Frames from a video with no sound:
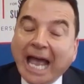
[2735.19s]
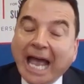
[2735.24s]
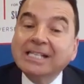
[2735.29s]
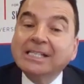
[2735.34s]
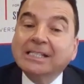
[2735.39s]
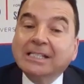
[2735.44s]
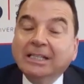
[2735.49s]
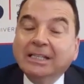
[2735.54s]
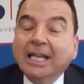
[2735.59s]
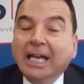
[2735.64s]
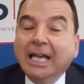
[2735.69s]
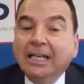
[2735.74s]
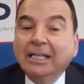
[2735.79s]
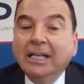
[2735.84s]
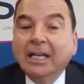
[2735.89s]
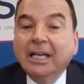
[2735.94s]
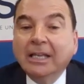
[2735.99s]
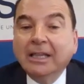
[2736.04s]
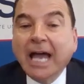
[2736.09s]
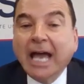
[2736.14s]

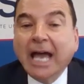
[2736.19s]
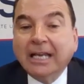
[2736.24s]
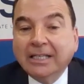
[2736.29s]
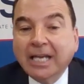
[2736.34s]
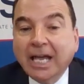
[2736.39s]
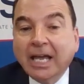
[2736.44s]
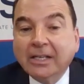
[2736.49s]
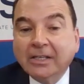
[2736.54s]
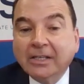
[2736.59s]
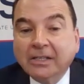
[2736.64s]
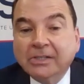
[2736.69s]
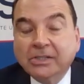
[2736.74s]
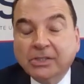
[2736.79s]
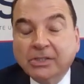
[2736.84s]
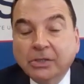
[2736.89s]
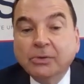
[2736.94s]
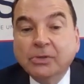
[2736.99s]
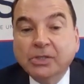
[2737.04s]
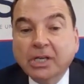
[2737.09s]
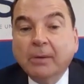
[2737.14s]
escalate that text
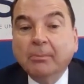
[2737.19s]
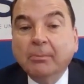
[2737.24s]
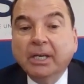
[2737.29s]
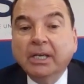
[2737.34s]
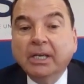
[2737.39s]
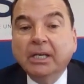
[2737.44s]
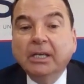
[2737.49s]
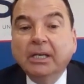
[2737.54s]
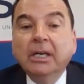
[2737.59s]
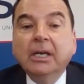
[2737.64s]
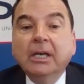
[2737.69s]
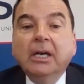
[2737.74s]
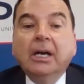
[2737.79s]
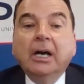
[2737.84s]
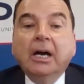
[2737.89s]
to somebody